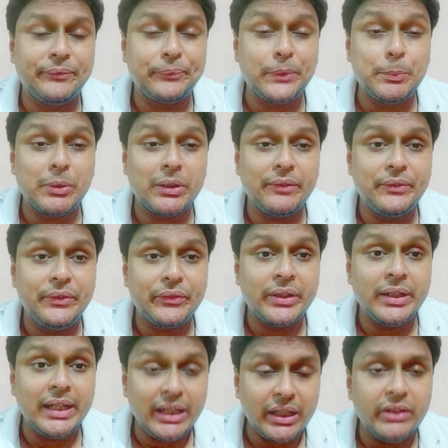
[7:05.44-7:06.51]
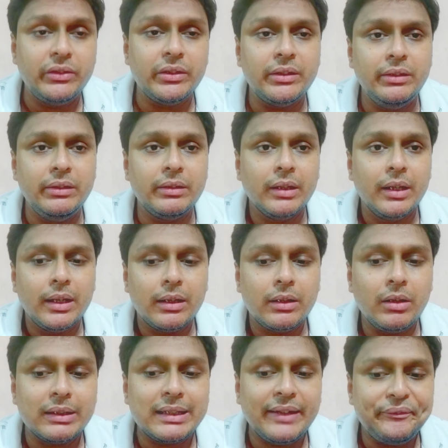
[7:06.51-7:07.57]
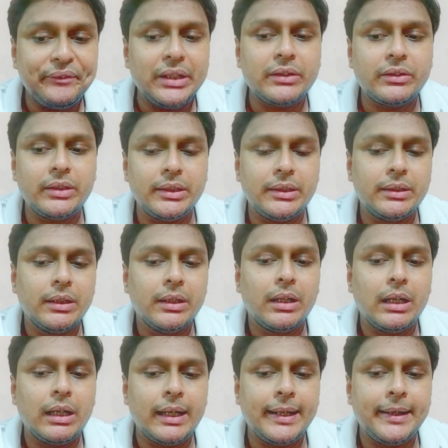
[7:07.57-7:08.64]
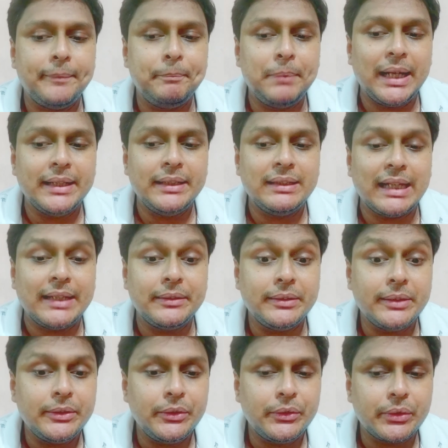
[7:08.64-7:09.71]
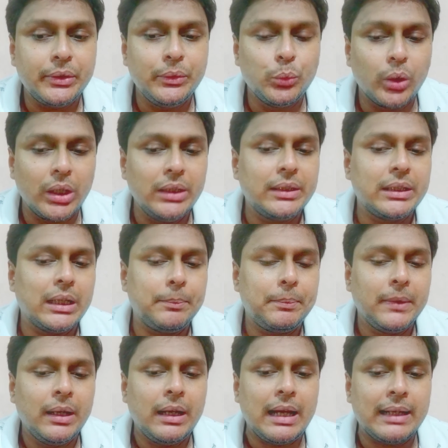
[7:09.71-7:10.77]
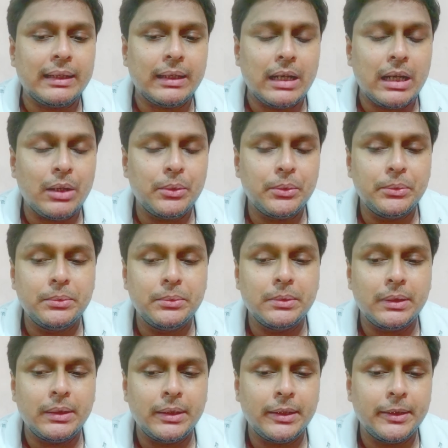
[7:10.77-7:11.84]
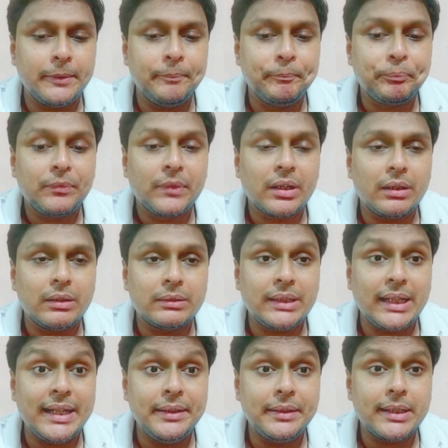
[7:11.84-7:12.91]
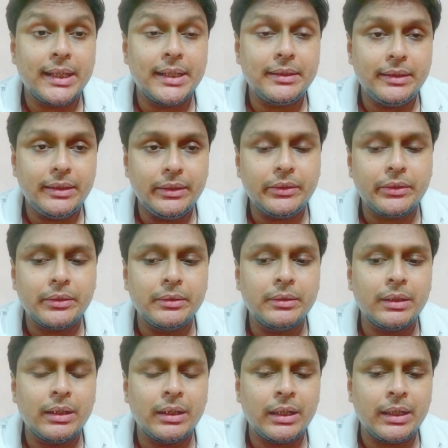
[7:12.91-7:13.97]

people of different ages got affected by 1983 World Cup, and how the entire nation